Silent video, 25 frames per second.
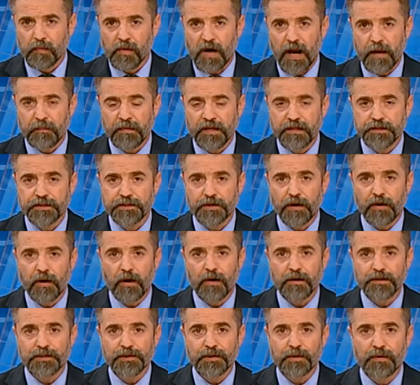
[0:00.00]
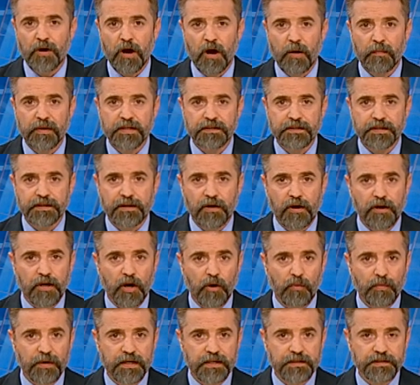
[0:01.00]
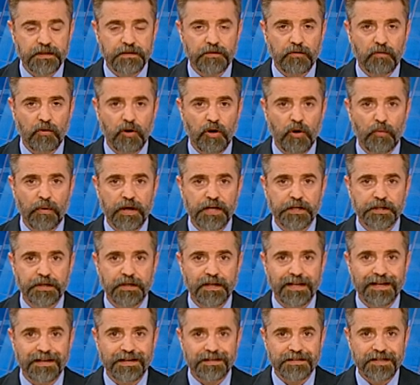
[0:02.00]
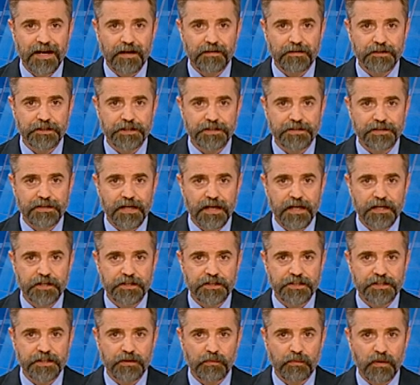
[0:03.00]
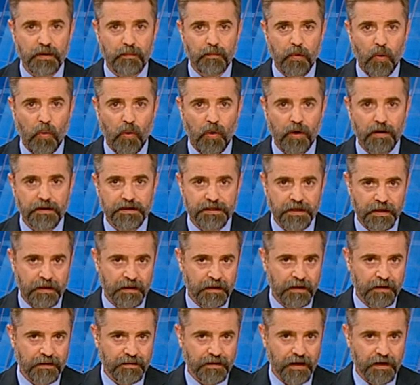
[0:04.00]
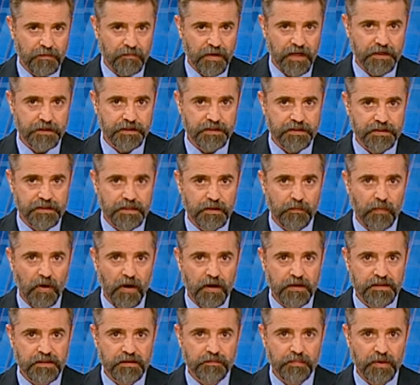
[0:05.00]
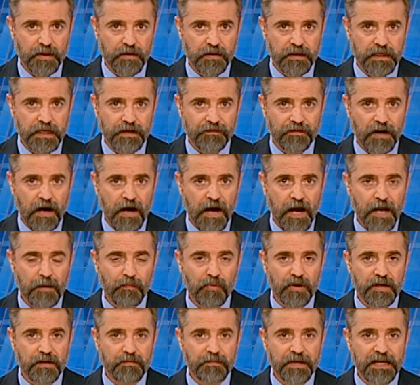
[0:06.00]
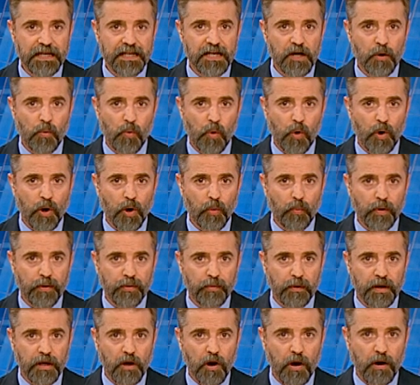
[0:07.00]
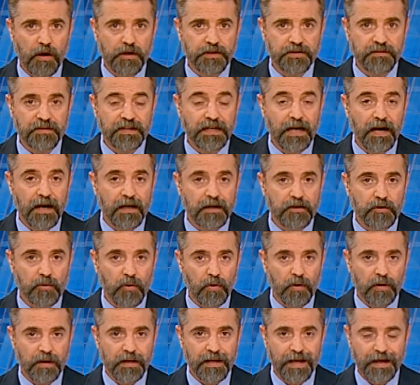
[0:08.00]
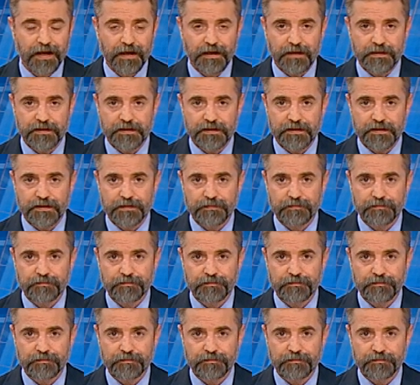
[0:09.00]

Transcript: Prime Minister also commented on a recent Croatian intelligence agency report that mentions the possibility of a hybrid media war with regard to the Agrokor case.